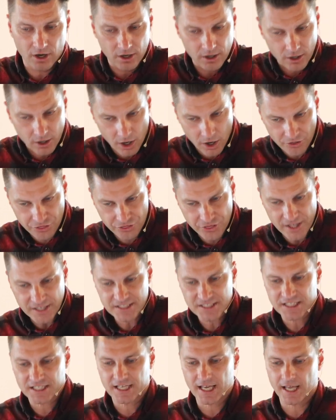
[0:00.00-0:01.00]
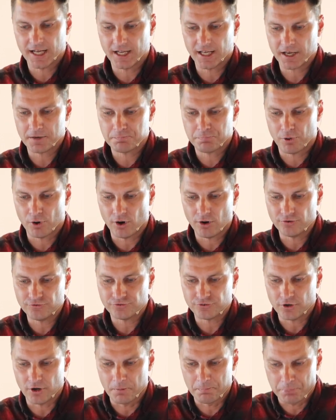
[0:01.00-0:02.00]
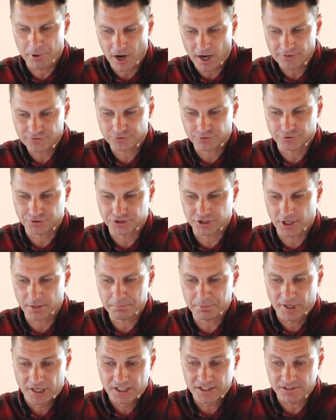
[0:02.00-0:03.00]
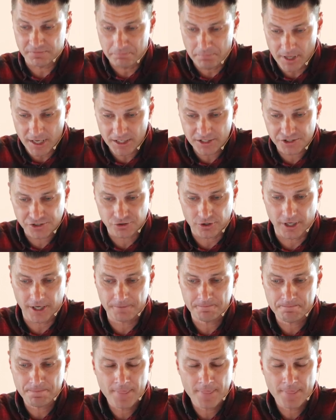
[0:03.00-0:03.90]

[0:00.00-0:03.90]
authenticating Paul's apostleship and his ministry.